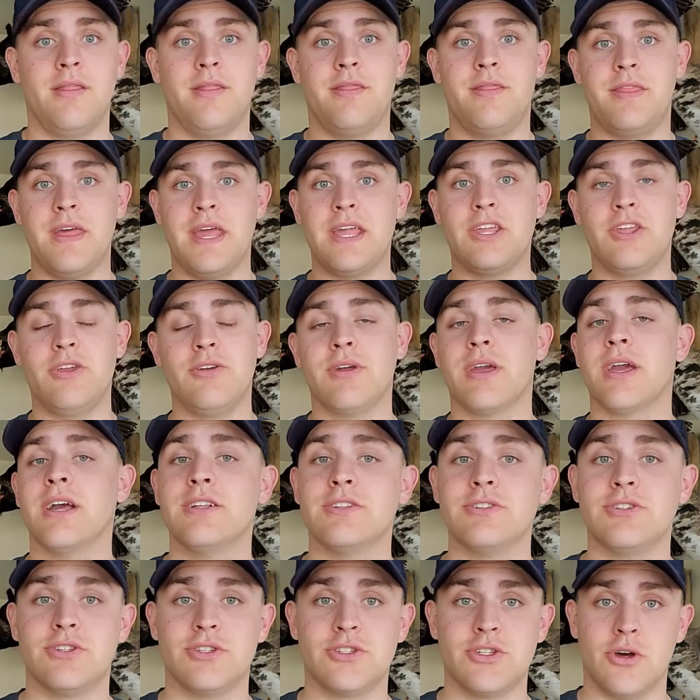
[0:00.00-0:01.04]
Thank you again
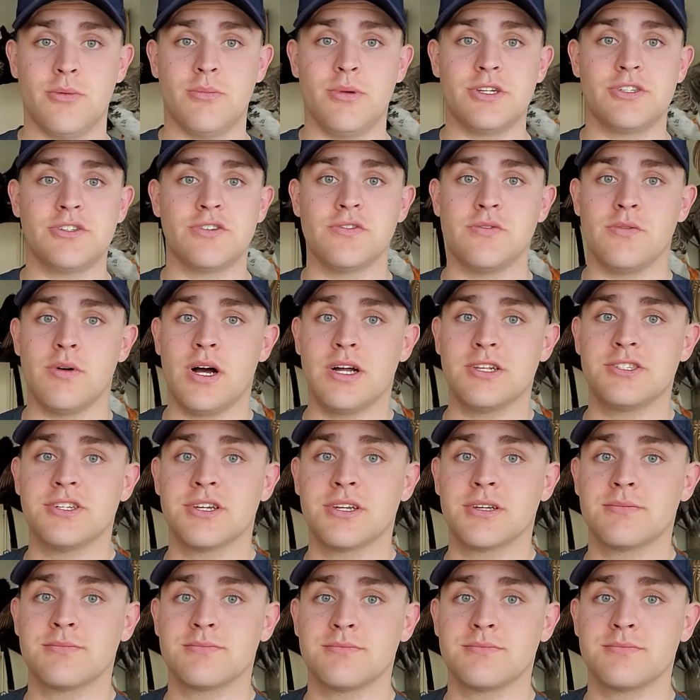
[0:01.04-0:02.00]
so much for watching.